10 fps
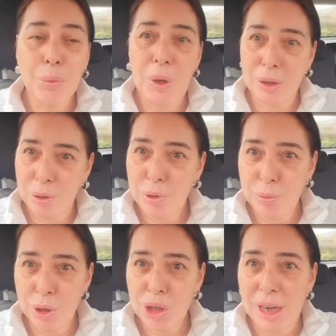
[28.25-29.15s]
Welcome to
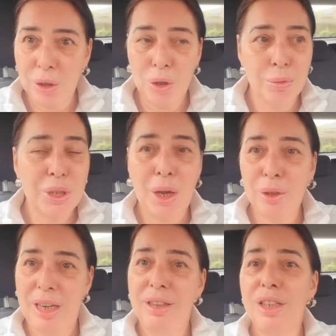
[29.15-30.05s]
my channel. So
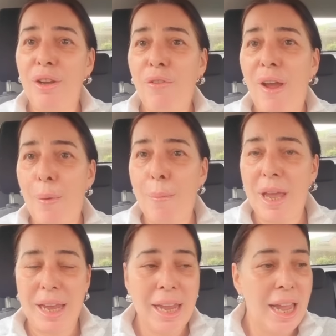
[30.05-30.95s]
glad that you found
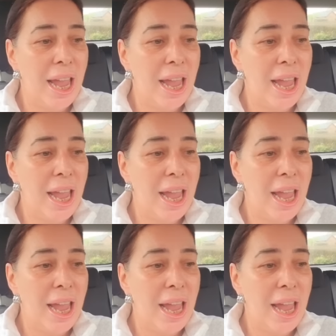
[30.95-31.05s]
me.